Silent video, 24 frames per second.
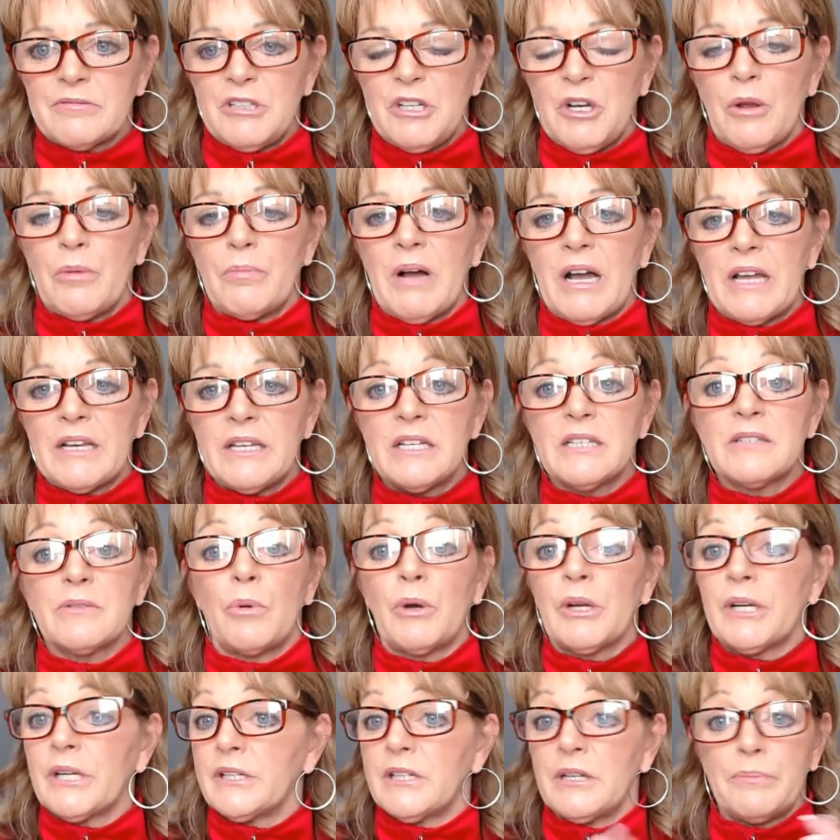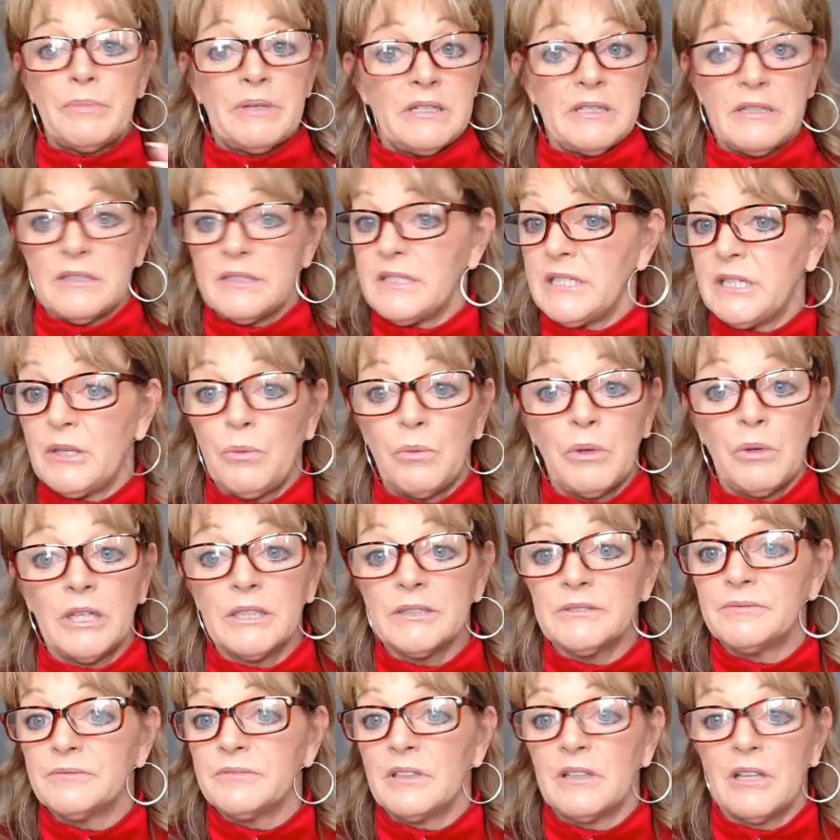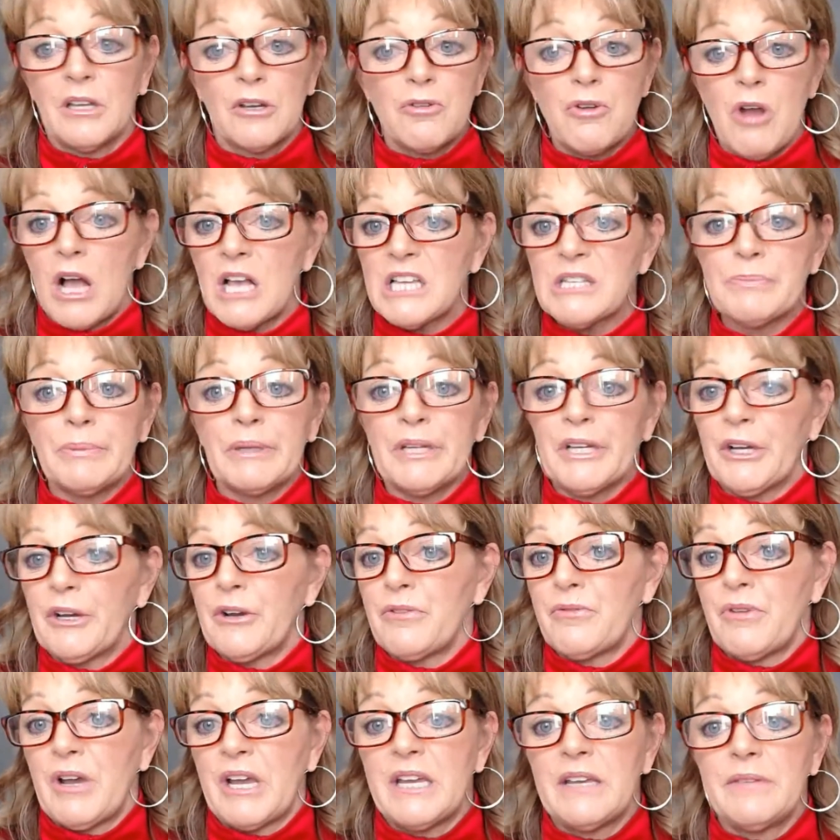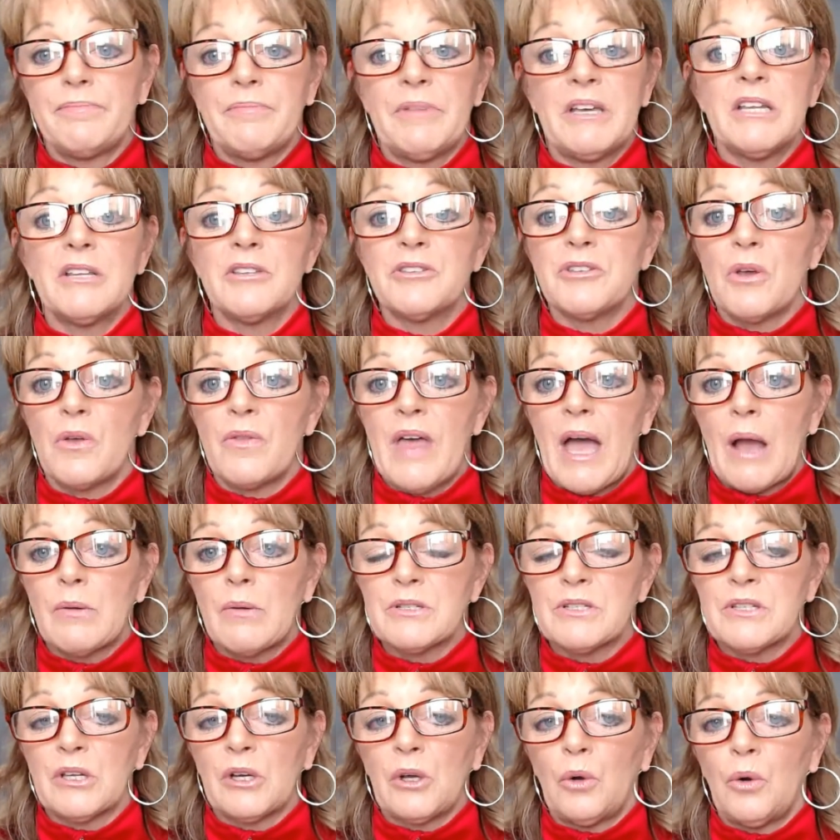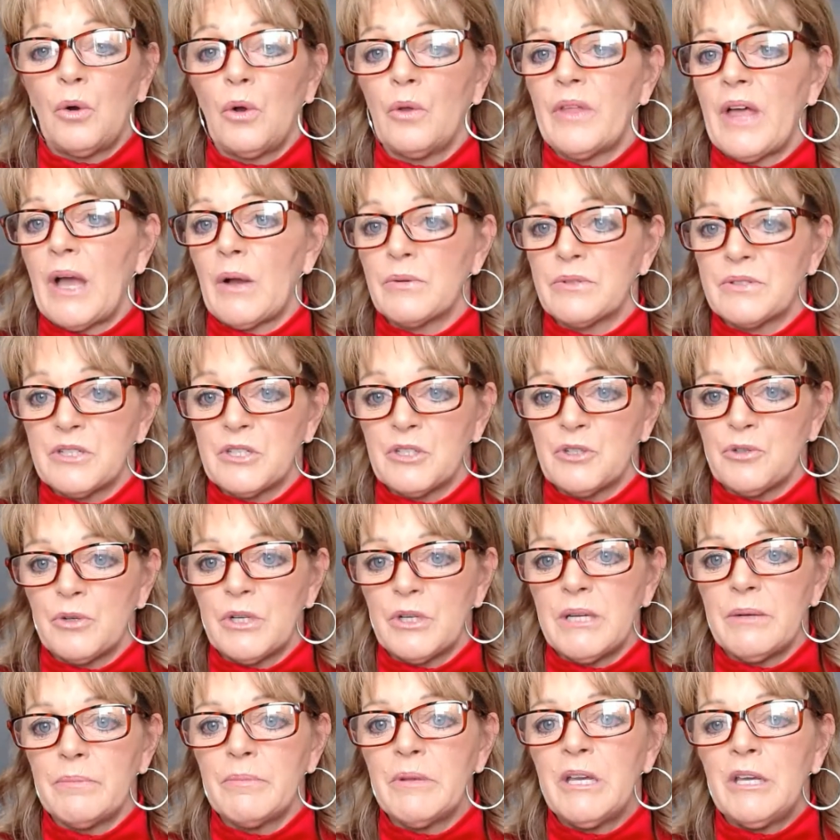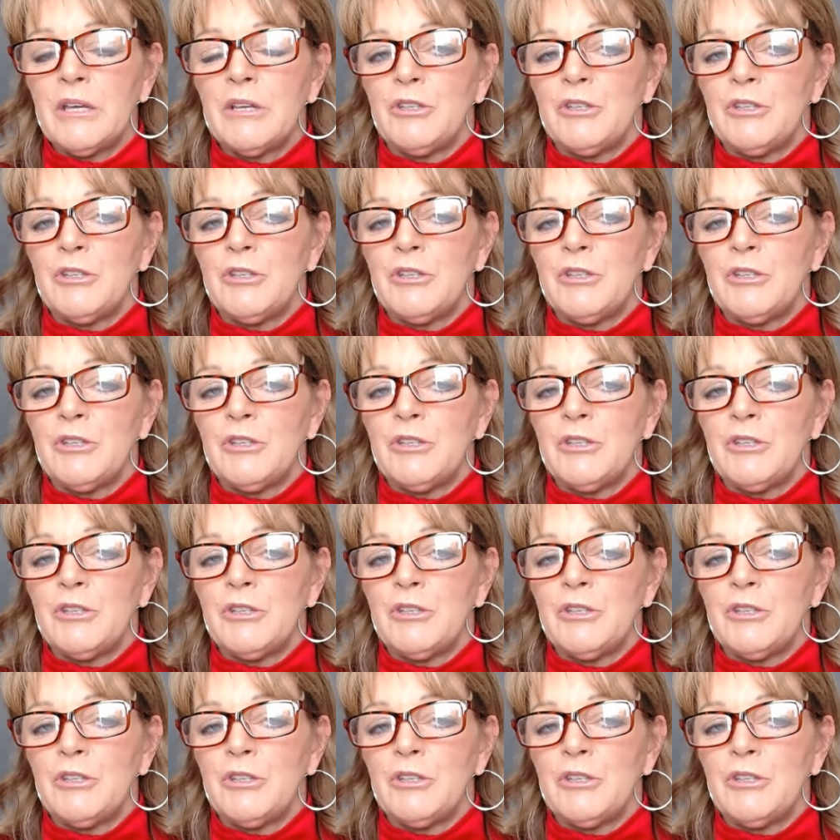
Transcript: My niece wanted to be a D1 lacrosse player, right? And so that was the goal, that was the dream.